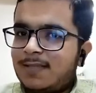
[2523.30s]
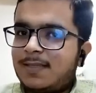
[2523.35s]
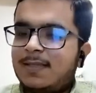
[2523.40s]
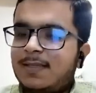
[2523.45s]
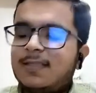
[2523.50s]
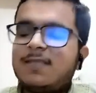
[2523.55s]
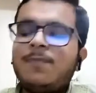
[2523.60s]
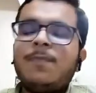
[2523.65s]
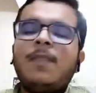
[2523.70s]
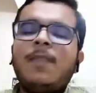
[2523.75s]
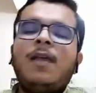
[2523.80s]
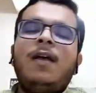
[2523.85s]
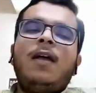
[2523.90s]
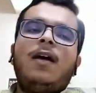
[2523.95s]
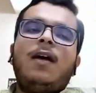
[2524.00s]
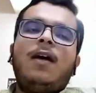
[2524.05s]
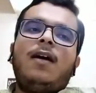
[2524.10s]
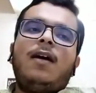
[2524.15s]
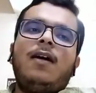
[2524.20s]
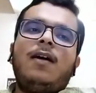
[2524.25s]
cases,
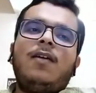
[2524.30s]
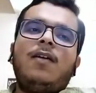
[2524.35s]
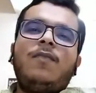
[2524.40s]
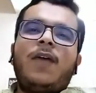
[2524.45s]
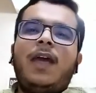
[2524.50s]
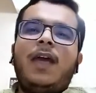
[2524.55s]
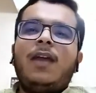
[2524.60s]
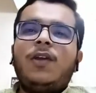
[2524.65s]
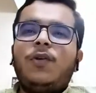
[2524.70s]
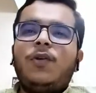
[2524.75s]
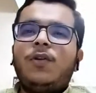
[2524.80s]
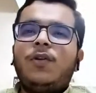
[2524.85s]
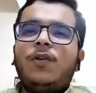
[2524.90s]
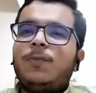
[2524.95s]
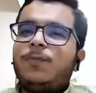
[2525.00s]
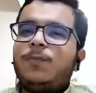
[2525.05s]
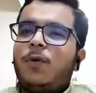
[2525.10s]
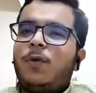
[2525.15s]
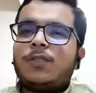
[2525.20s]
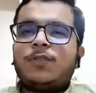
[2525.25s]
where
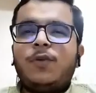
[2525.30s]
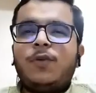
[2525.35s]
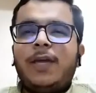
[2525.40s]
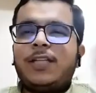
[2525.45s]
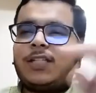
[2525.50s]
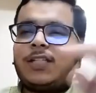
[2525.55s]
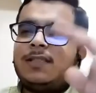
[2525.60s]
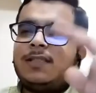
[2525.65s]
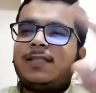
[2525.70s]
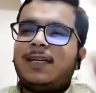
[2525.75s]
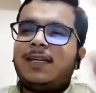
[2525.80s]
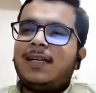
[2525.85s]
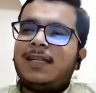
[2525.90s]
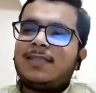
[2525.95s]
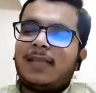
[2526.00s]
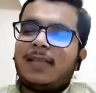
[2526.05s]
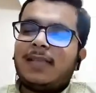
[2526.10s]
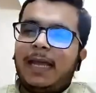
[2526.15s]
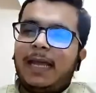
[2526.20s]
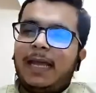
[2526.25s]
the POCSO age consent
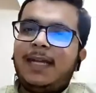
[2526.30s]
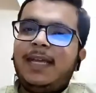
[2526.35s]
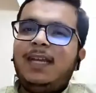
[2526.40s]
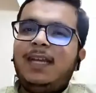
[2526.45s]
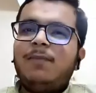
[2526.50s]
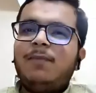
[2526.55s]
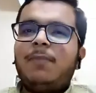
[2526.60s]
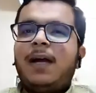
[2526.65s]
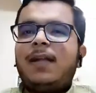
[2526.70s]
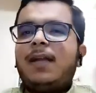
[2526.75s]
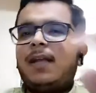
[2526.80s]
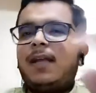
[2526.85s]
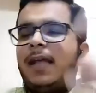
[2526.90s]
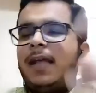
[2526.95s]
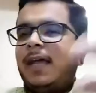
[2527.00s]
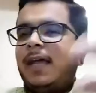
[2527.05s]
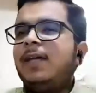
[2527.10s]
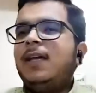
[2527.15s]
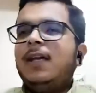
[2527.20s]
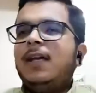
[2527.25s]
is 18, but
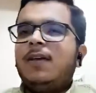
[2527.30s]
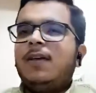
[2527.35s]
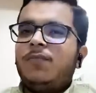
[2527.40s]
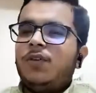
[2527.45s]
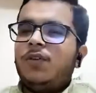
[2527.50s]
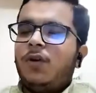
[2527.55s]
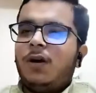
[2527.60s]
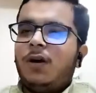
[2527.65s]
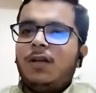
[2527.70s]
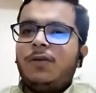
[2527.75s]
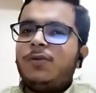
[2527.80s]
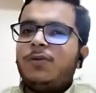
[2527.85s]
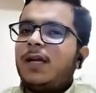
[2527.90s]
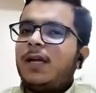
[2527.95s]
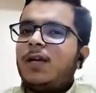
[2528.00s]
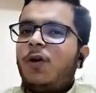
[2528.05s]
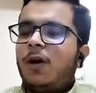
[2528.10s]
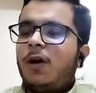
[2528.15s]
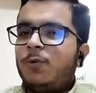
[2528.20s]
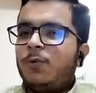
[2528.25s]
again we all know
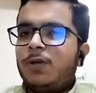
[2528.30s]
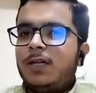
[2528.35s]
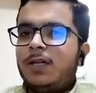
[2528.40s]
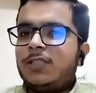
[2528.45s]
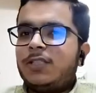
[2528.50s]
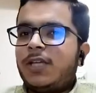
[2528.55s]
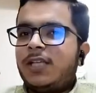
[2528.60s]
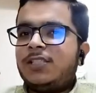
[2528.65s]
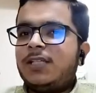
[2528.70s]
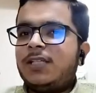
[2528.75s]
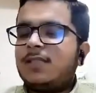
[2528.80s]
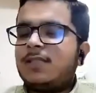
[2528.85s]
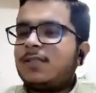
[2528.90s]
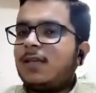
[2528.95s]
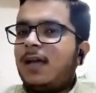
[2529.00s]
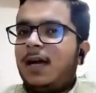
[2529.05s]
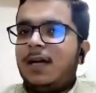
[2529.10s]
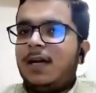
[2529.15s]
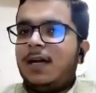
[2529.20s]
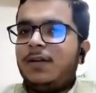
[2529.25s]
that hormonal
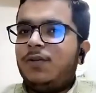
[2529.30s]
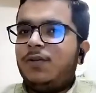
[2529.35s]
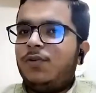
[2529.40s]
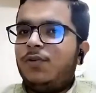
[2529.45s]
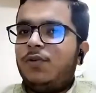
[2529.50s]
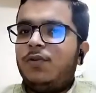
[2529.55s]
changes and